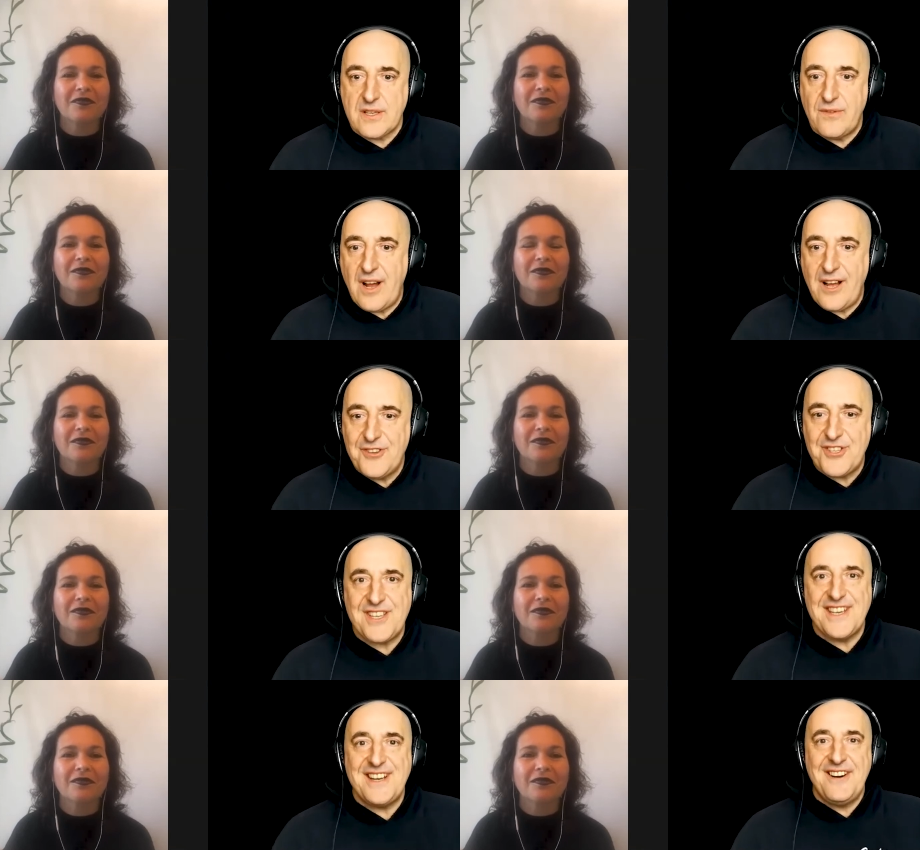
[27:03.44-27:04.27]
Speaker 1: around
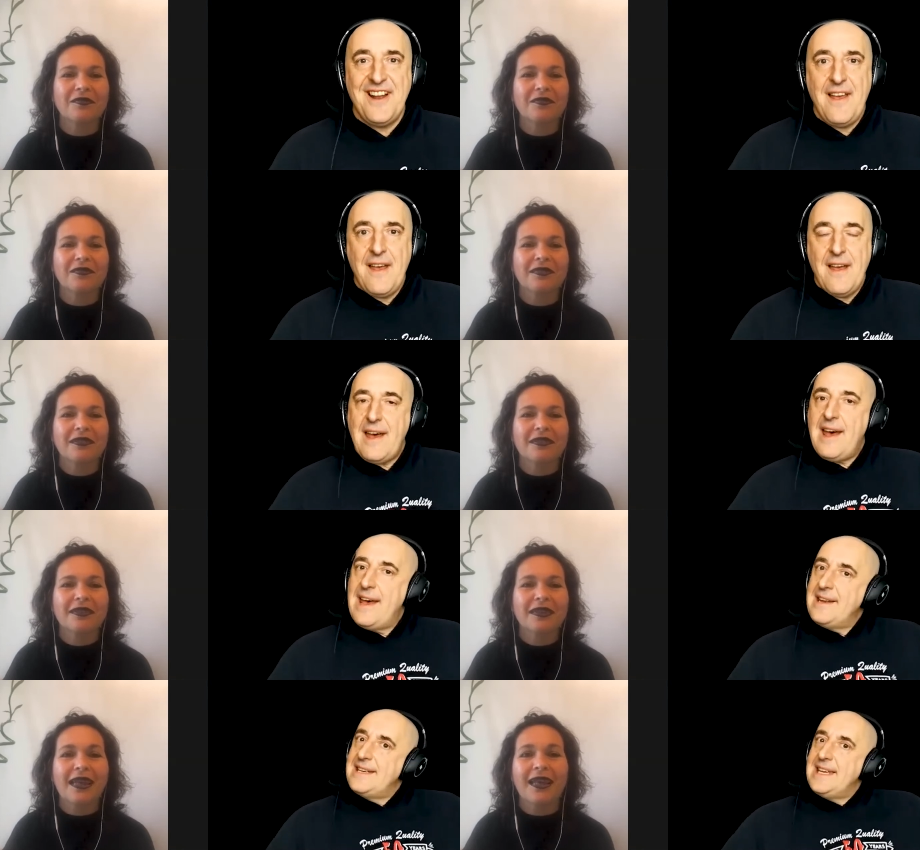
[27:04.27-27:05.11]
there
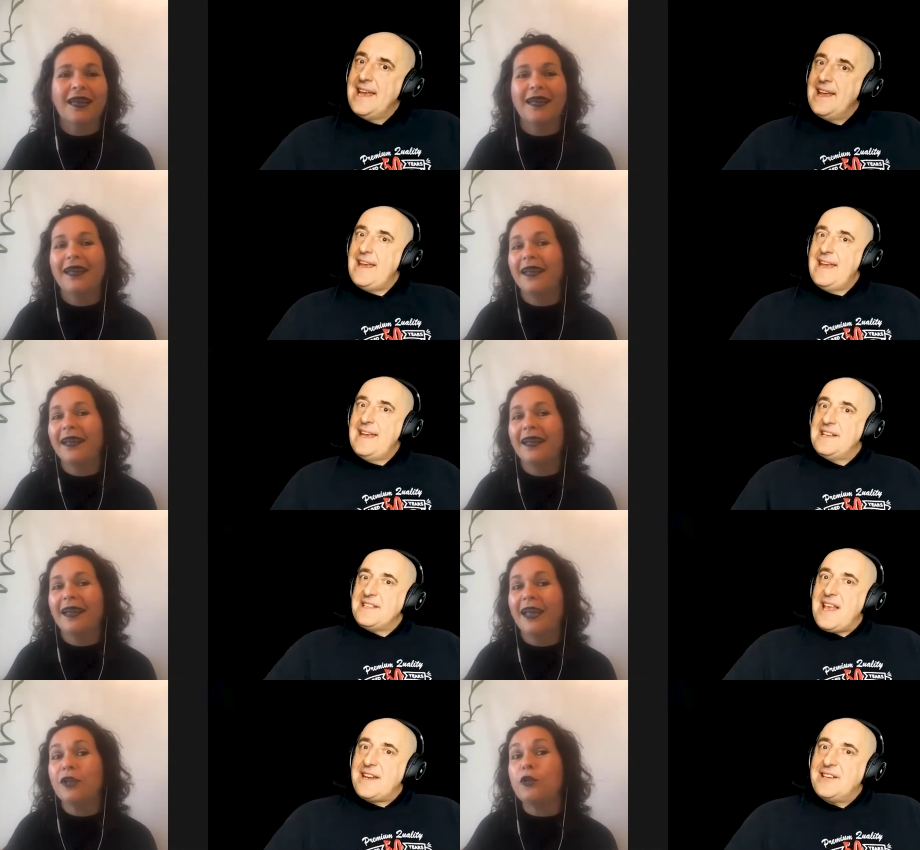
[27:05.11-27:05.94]
and it
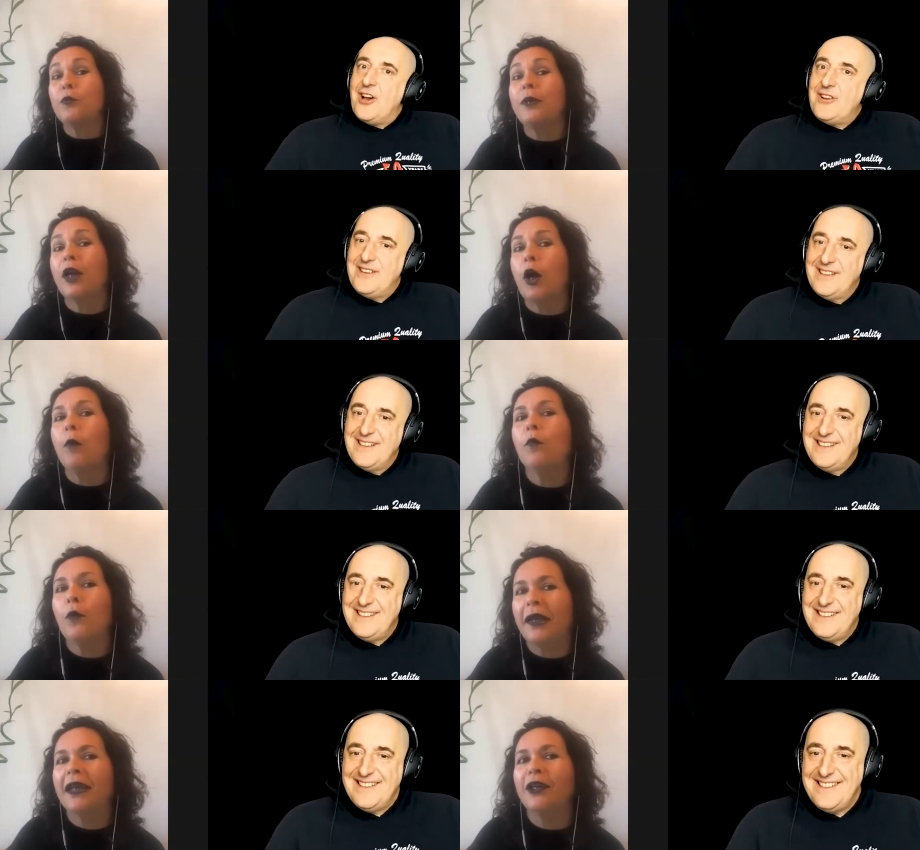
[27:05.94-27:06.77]
is
Speaker 2: and you become
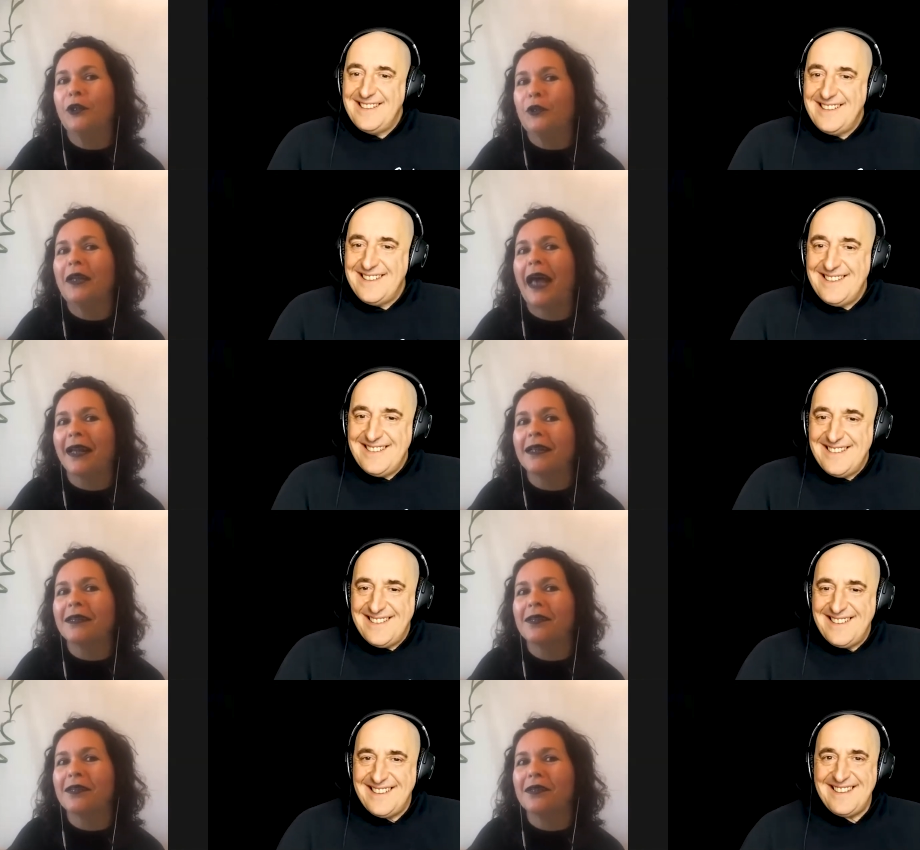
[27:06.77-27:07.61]
wicked good at
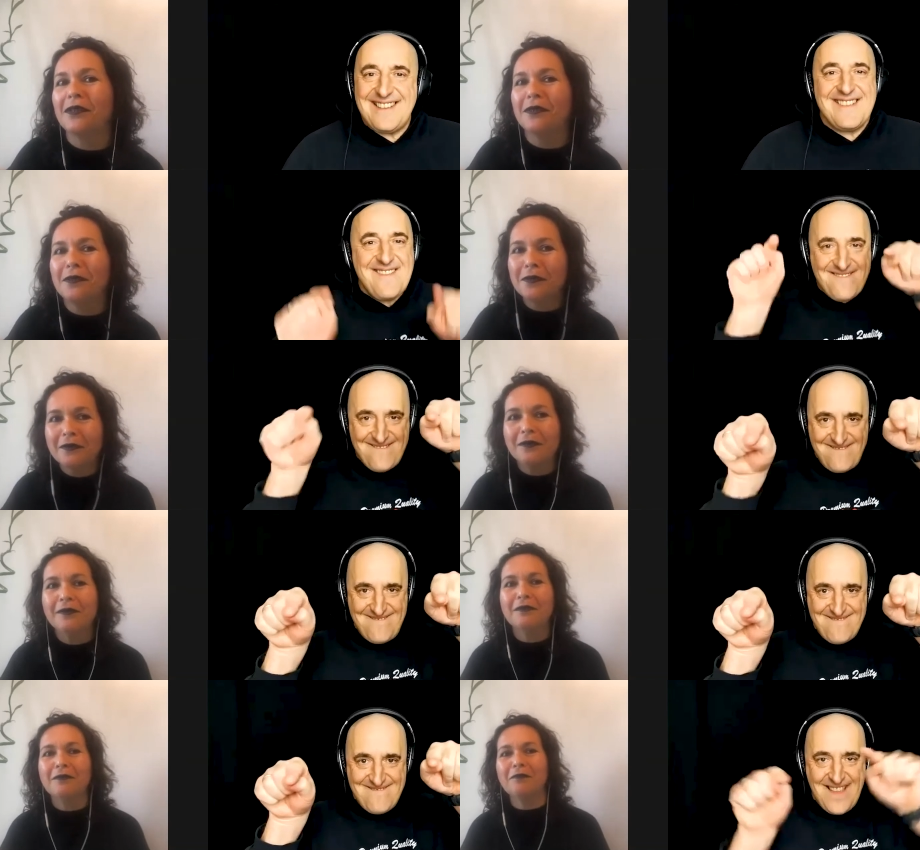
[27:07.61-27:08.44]
it too
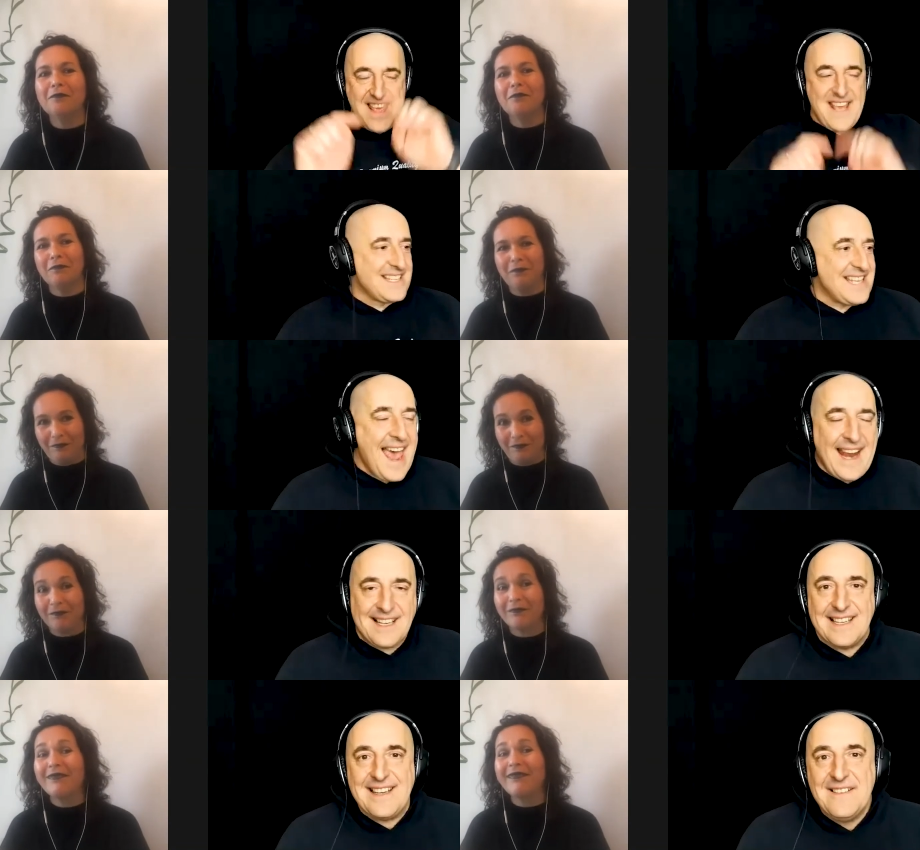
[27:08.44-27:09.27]

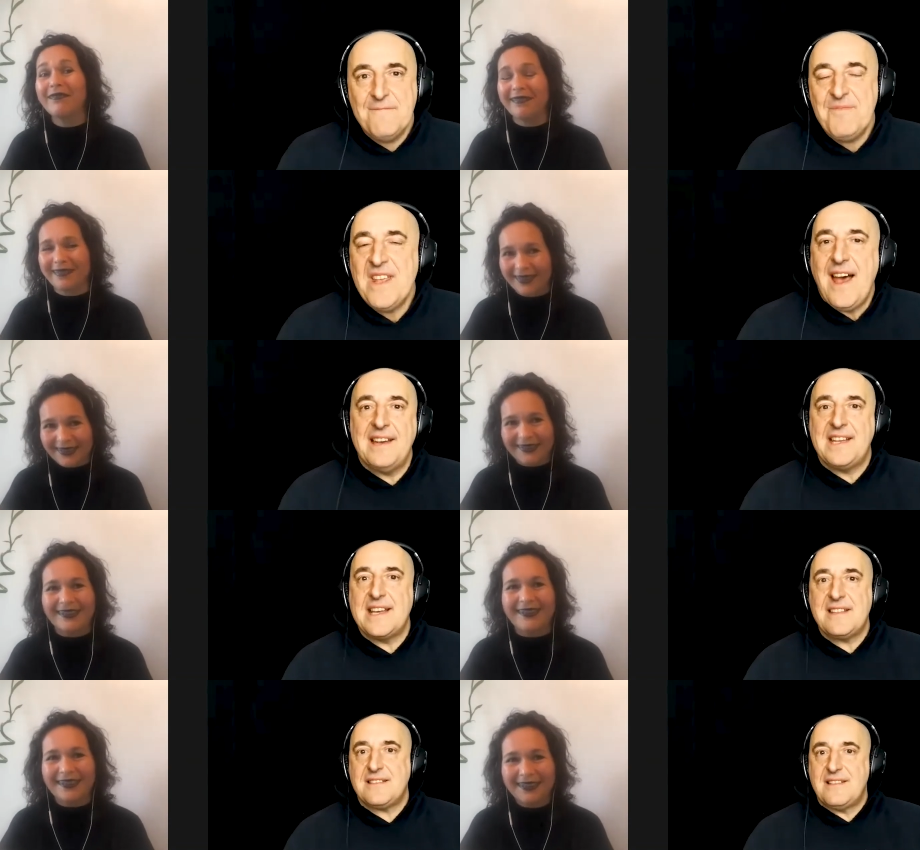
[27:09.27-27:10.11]
Speaker 1: Exactly, and
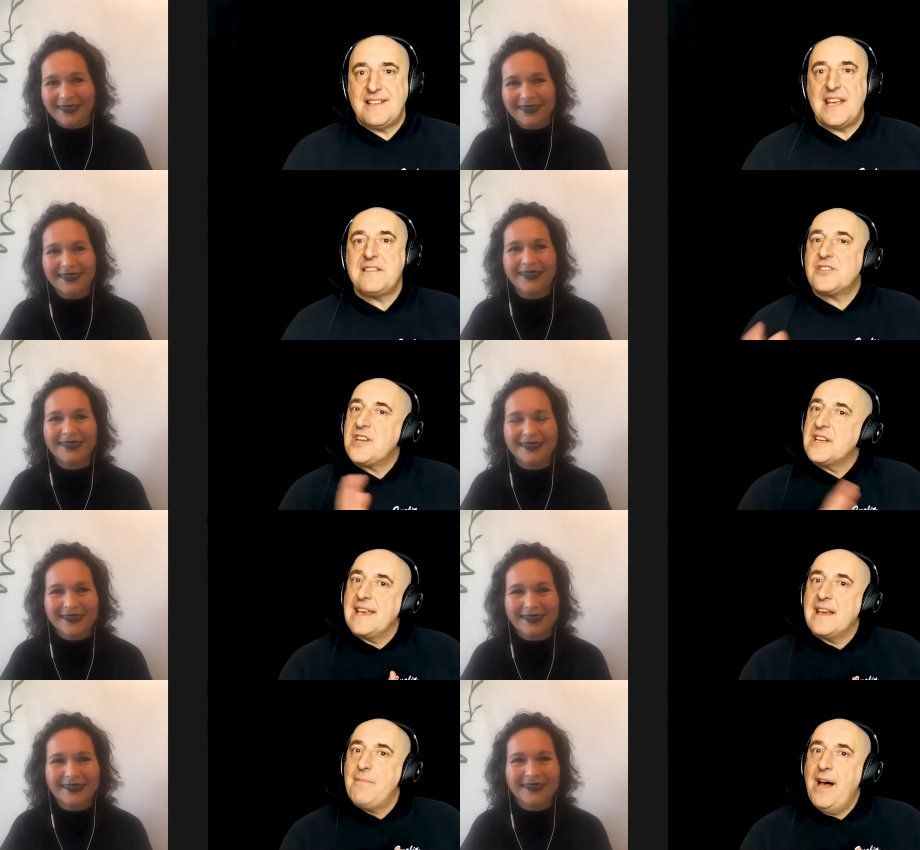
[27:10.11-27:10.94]
that's that's
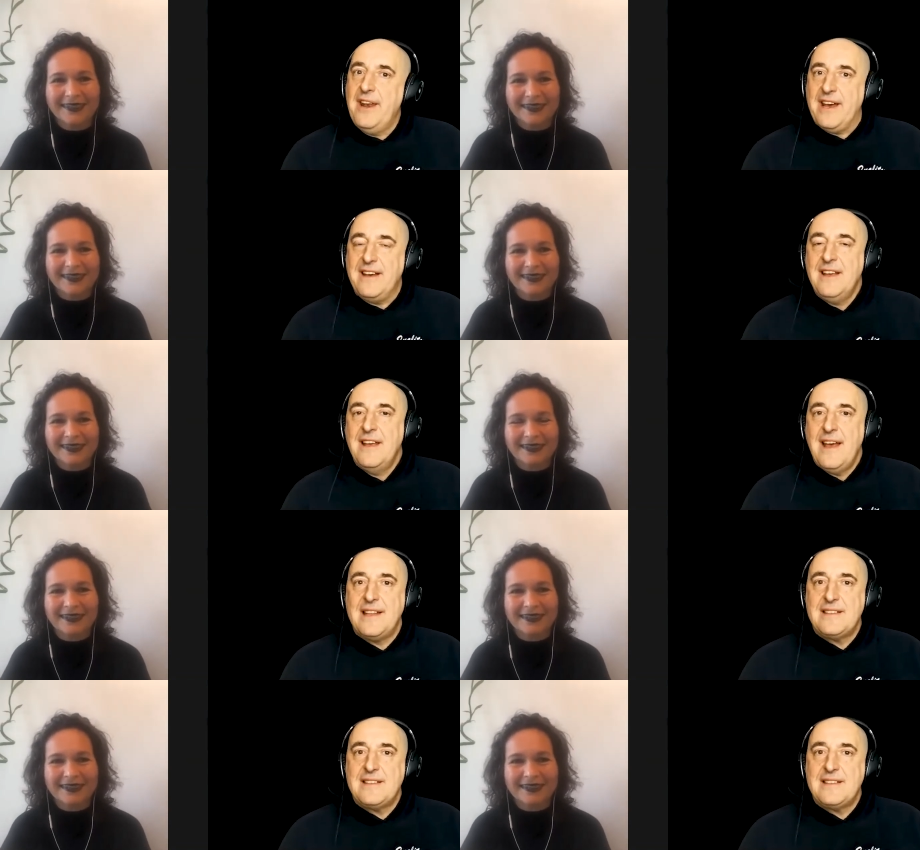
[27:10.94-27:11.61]
just ikebana. And